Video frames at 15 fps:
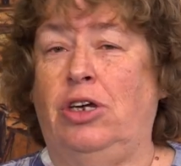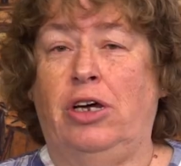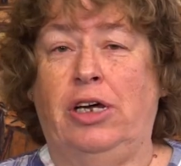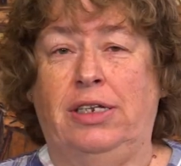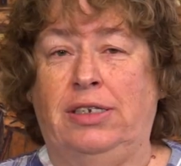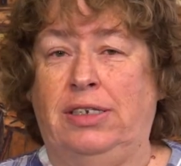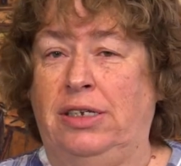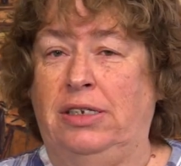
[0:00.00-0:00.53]
So
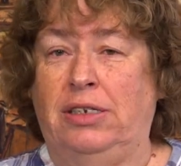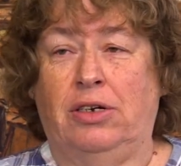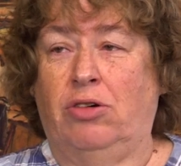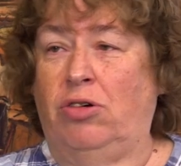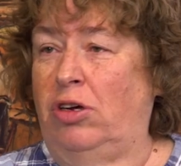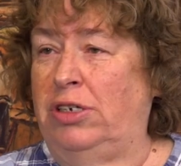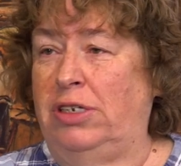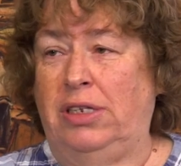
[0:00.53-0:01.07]
it's
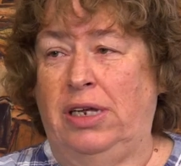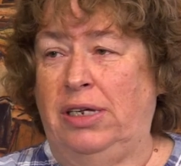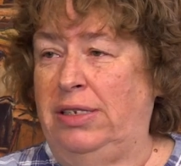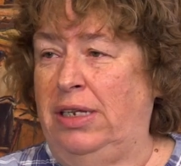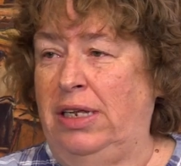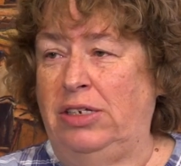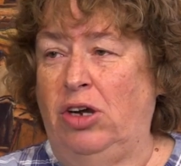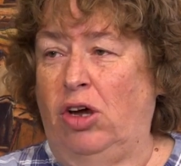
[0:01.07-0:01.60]
across,
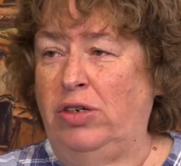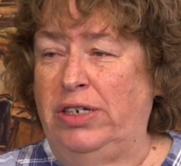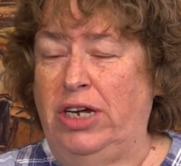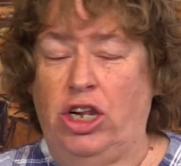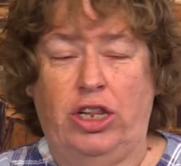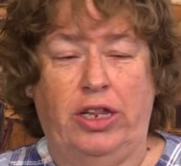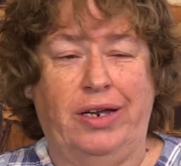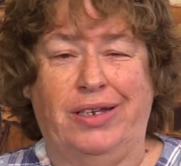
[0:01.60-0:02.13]
there's no
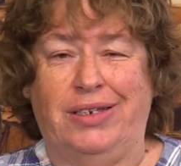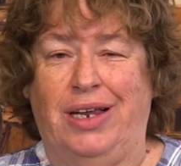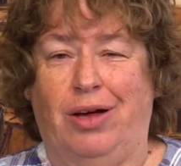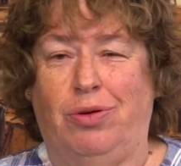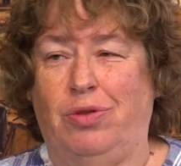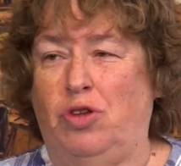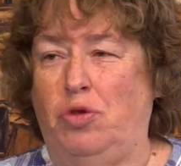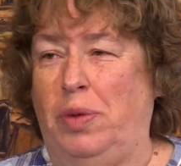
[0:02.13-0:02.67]
such thing as
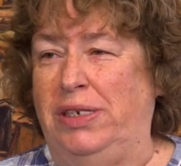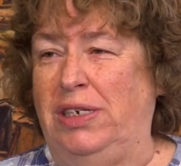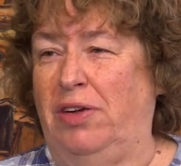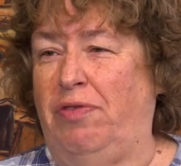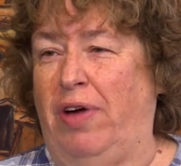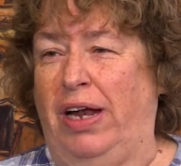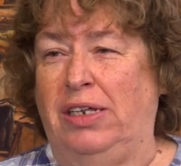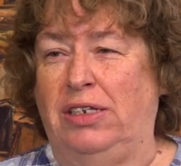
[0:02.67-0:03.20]
like with
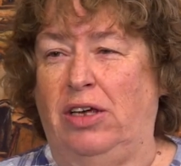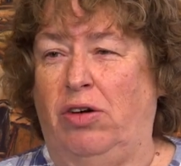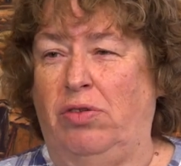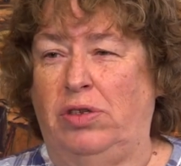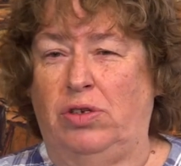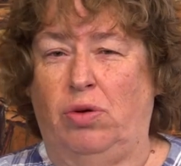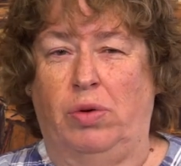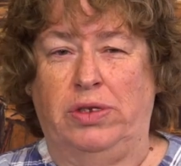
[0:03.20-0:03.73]
domestic violence, oh,
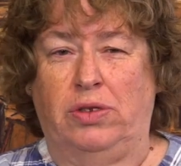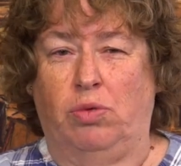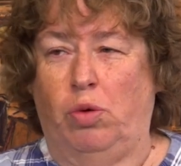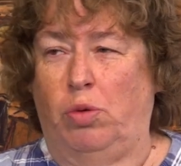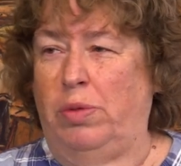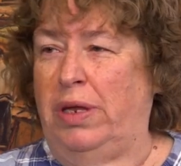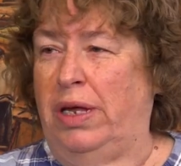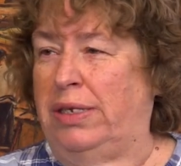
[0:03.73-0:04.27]
it's always the
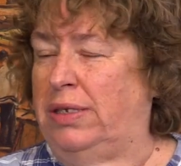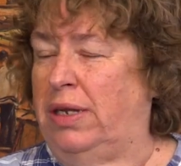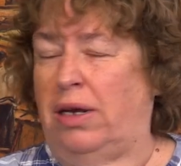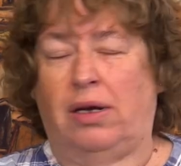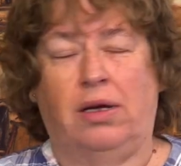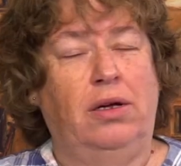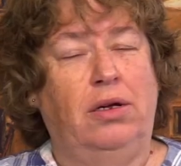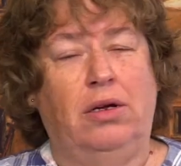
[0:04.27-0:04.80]
woman that's that.
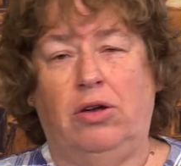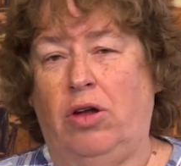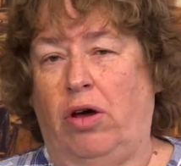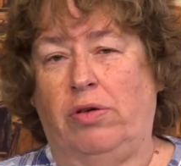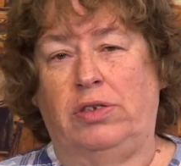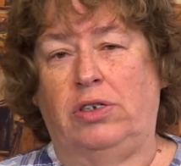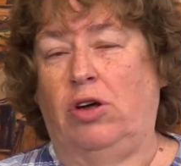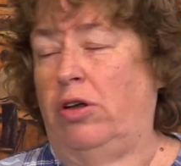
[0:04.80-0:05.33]

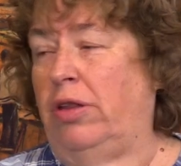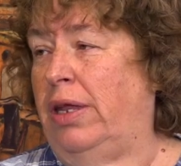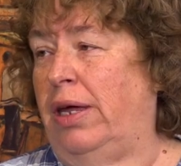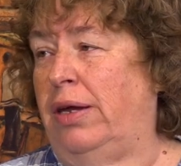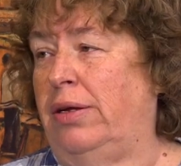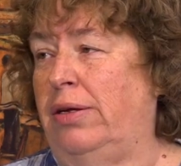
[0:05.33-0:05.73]
No, it's not that.